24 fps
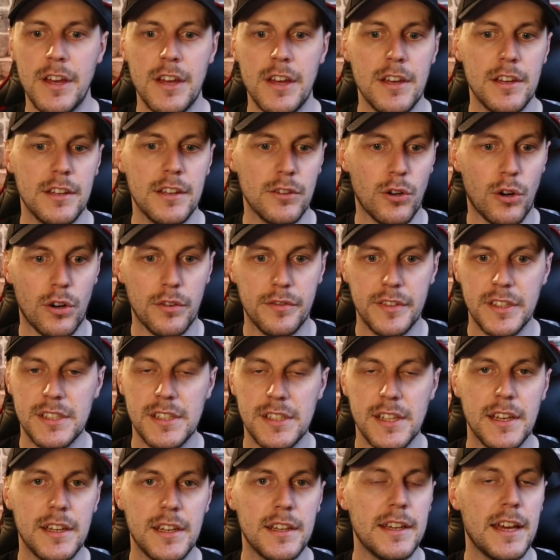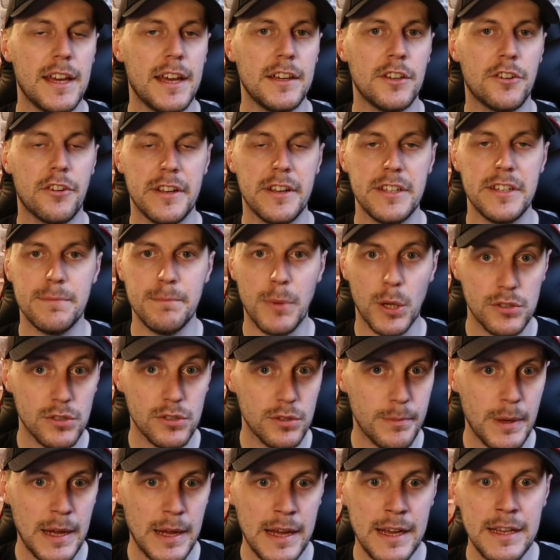Obviously, increase muscle
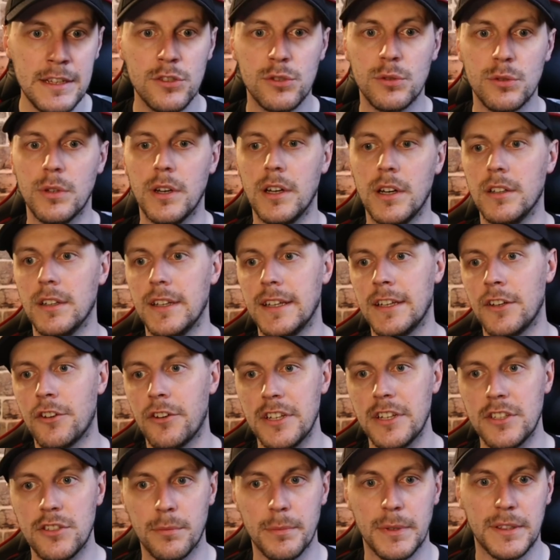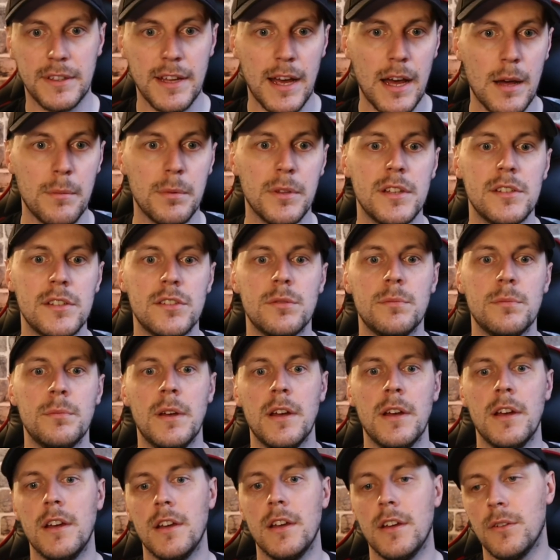mass, so it'll increase your metabolism.
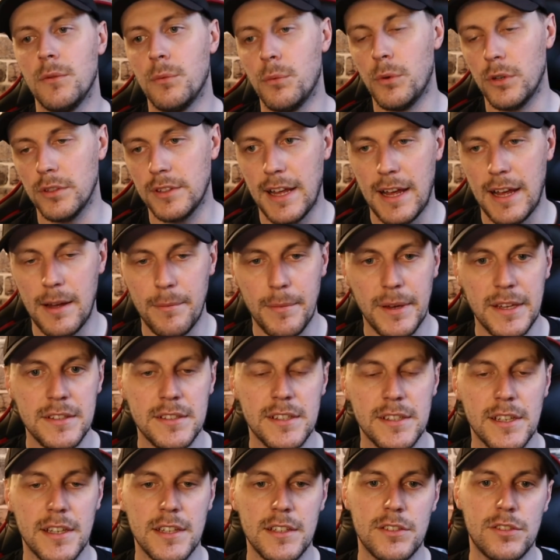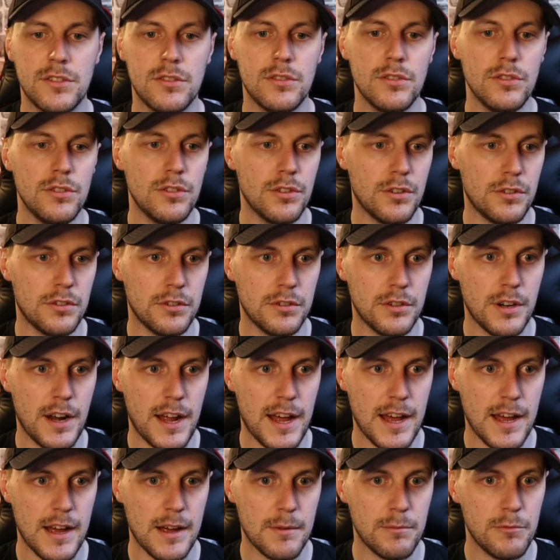What that means is your
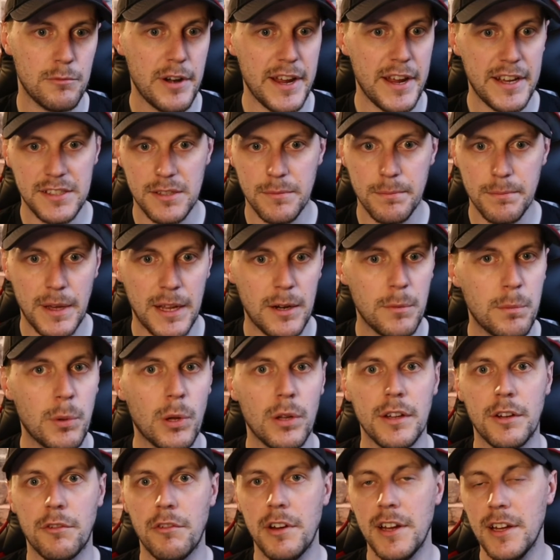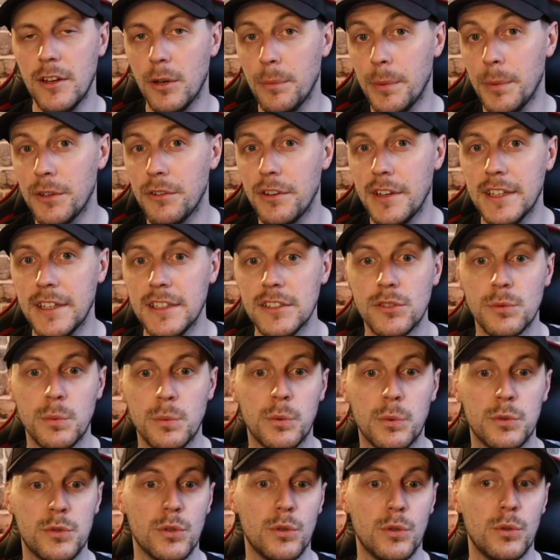resting metabolic rate will be raised,
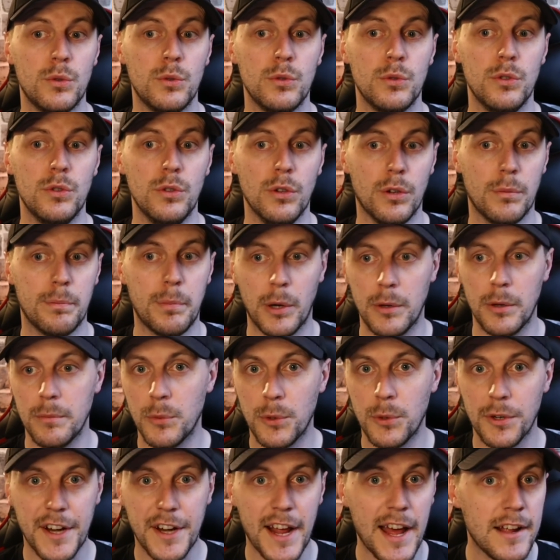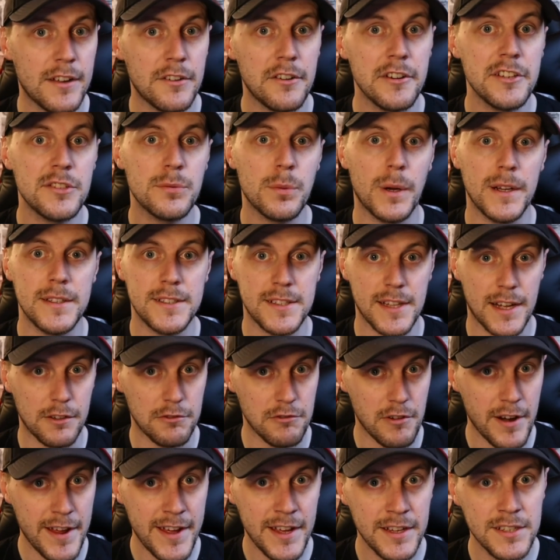so you'll burn more calories whilst that
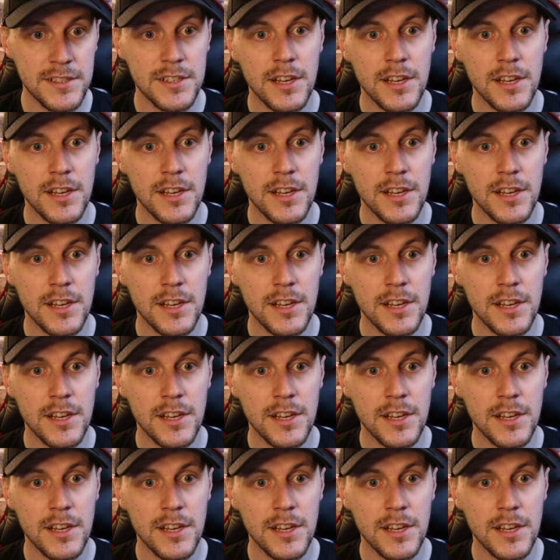rest.